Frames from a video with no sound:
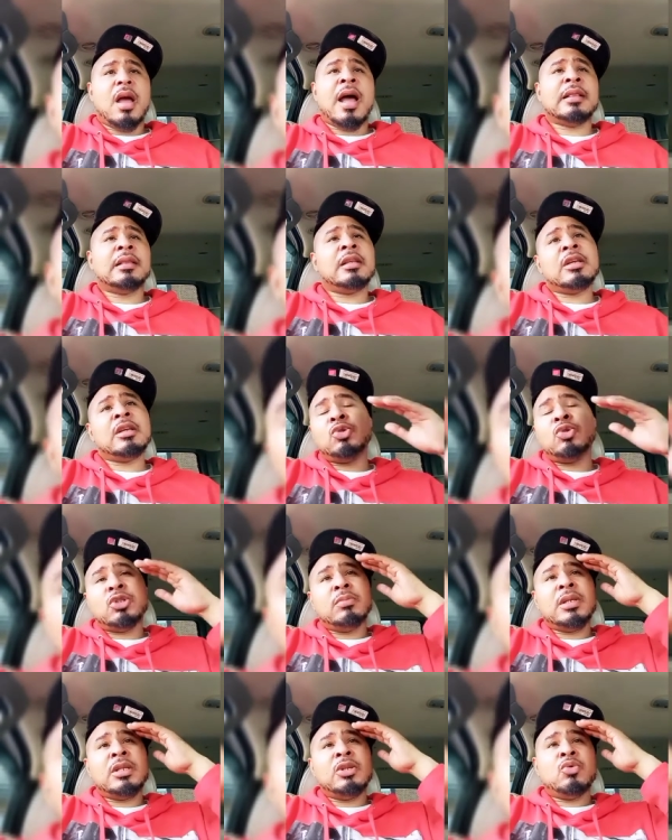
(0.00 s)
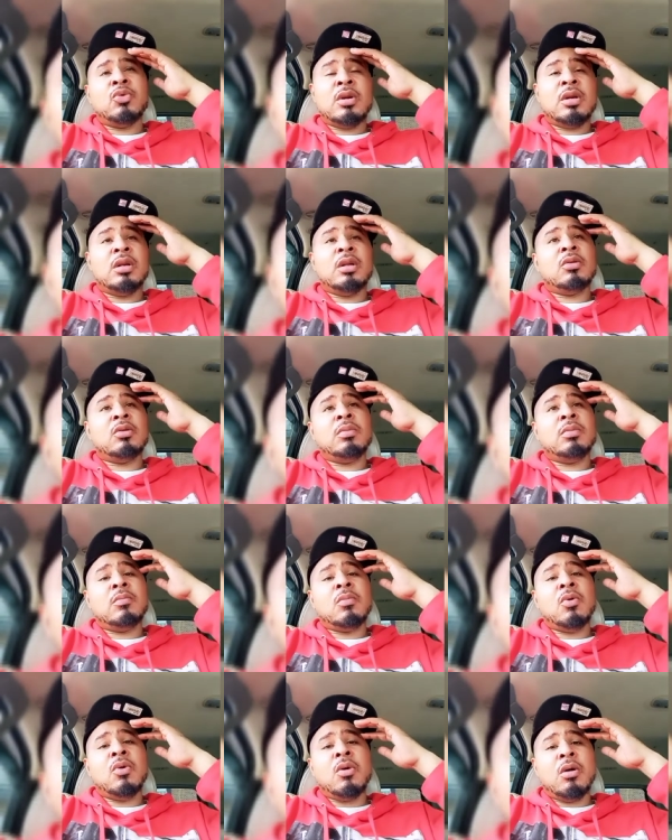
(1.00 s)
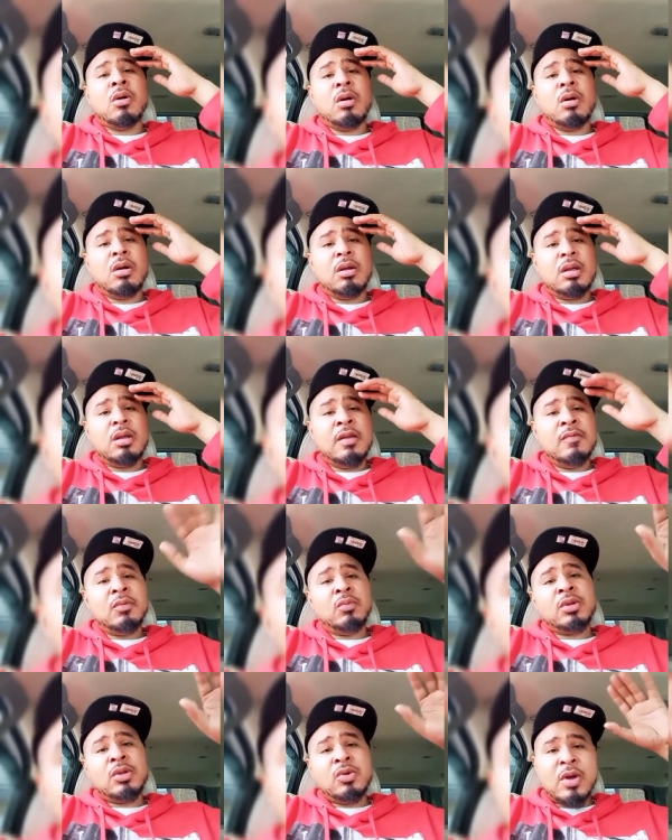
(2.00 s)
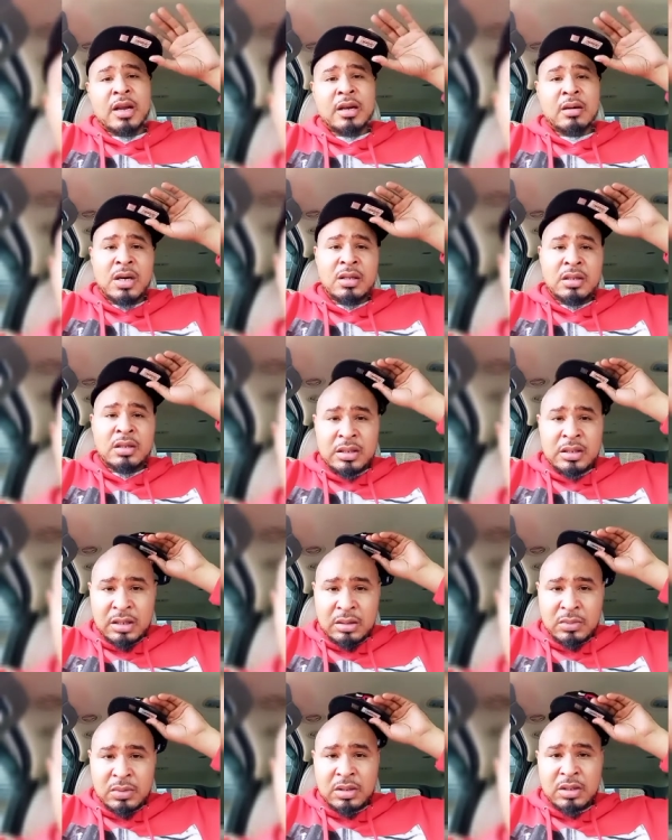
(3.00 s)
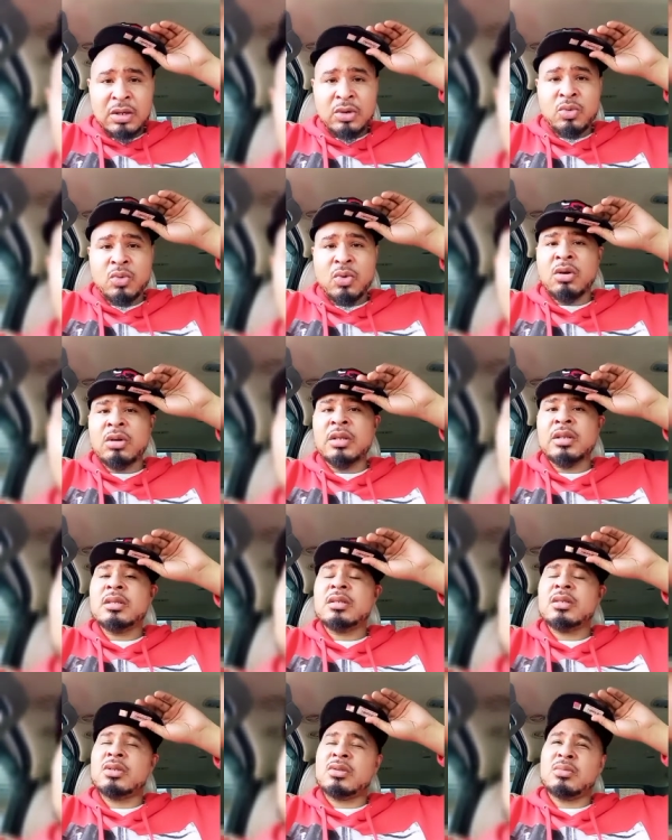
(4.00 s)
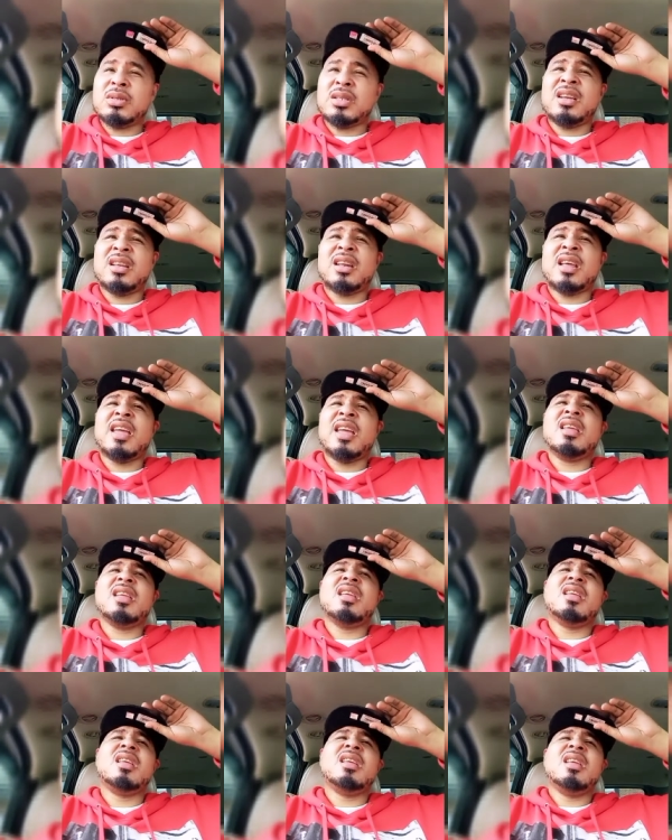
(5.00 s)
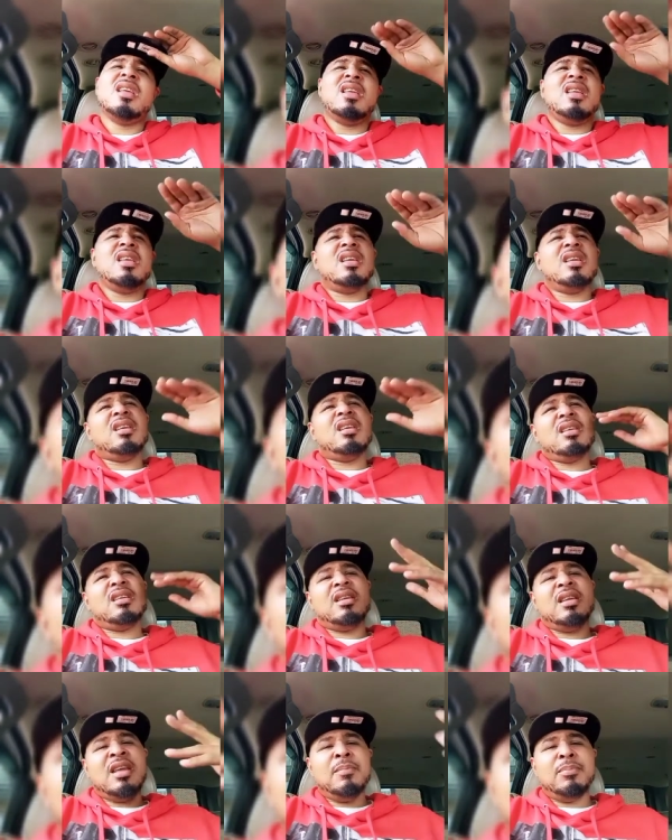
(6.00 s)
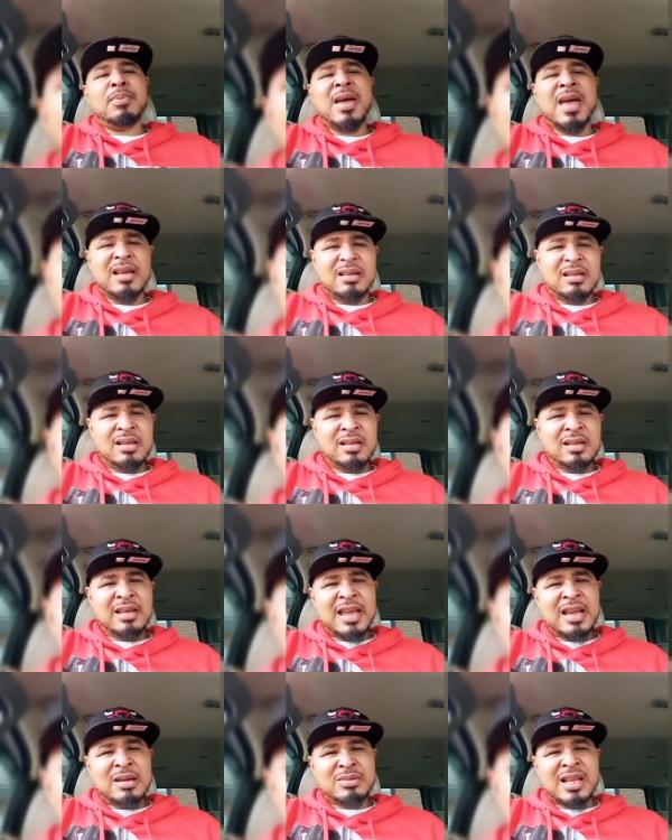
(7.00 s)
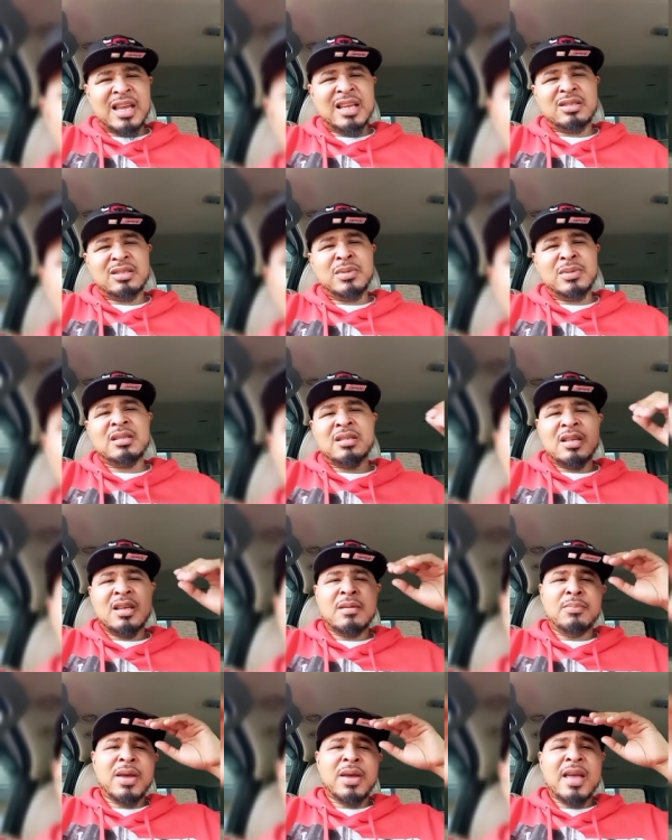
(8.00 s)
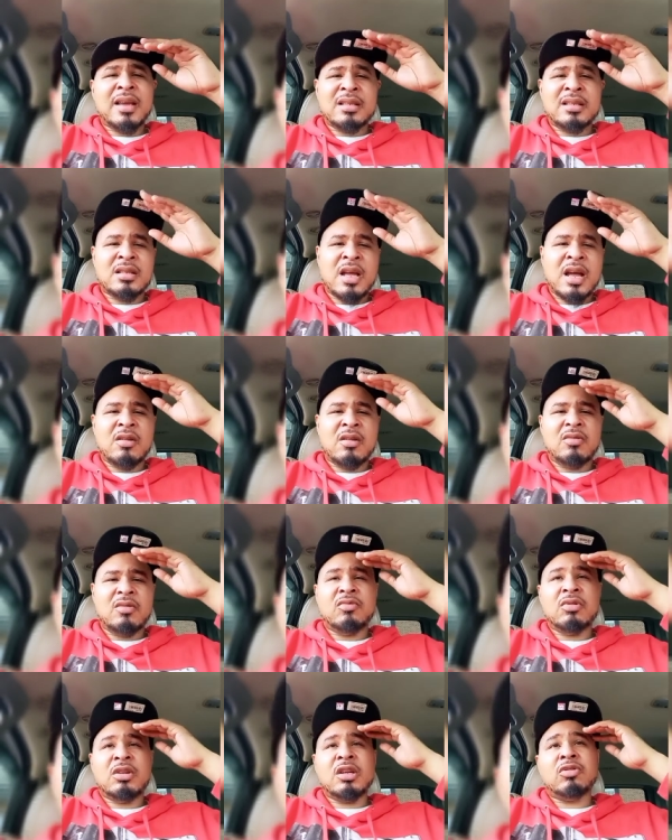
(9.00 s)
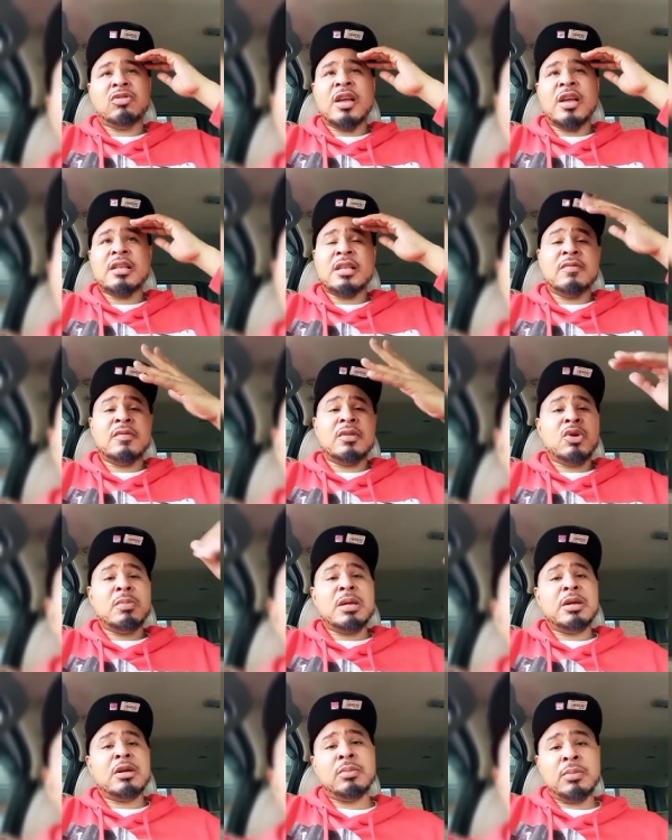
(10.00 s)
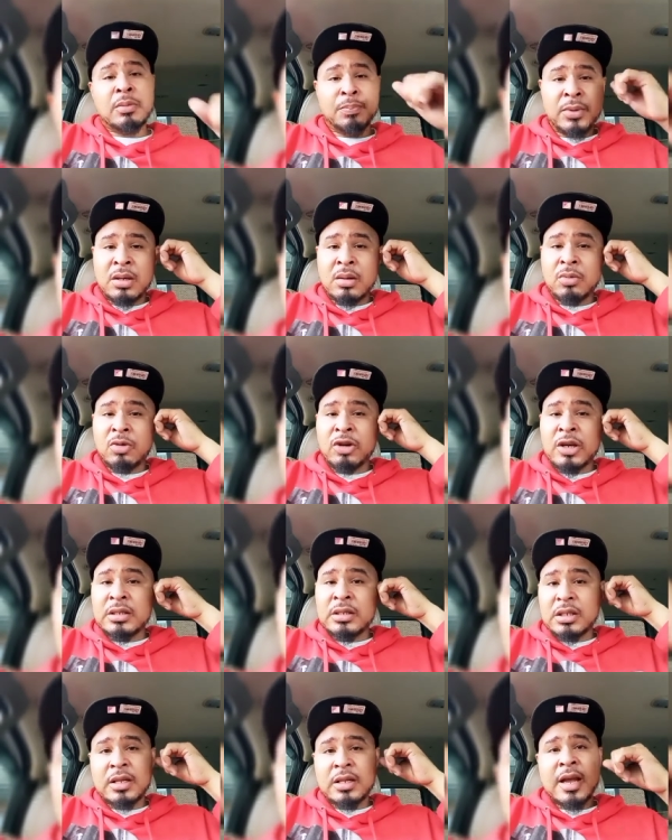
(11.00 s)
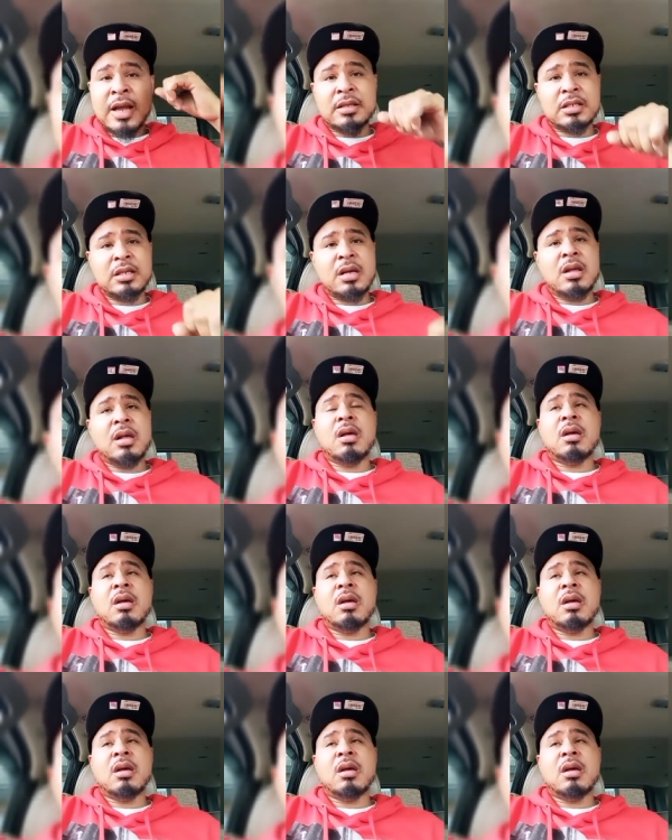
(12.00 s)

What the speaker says: I think you should be doing a little bit more. Even when you had them other teams in New Orleans, you know what I'm saying? Like, impact in games. Like, to me, his impact is not really crazy, even though he becomes putting up crazy stats.